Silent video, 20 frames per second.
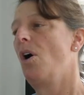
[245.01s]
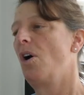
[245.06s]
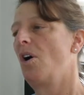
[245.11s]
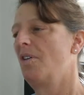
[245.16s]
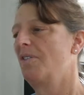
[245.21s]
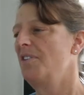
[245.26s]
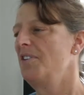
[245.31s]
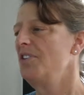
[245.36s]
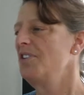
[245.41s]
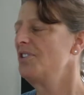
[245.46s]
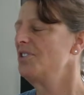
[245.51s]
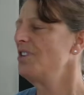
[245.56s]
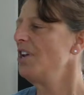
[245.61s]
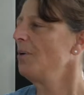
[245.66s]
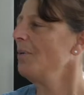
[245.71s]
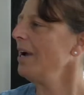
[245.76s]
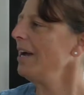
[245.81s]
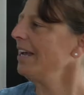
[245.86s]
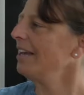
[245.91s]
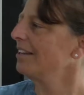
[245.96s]
Over the
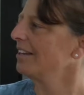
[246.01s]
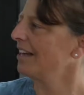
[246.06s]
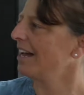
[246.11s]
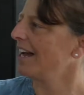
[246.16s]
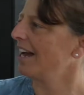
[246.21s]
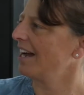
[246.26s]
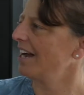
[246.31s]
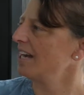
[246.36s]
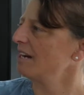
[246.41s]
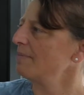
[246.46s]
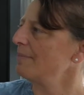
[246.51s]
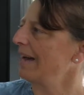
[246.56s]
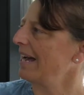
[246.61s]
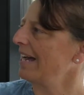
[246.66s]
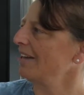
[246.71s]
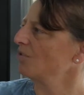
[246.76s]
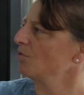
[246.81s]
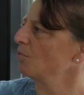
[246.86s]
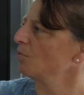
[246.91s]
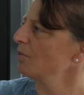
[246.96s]
snow I glide,
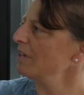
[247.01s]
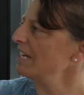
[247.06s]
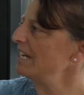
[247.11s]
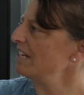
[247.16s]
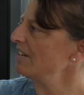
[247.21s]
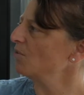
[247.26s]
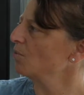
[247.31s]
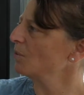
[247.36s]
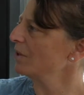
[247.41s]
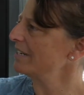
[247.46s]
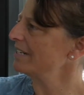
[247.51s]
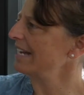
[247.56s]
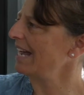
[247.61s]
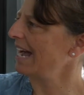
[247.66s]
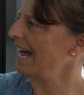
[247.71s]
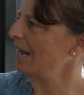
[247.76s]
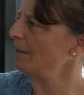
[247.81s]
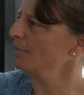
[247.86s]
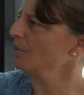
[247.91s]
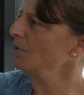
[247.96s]
past reeds where
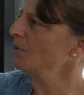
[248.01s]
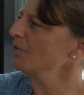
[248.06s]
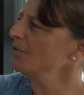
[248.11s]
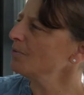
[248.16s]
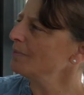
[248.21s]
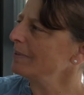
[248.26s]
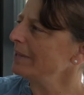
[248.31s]
tadpoles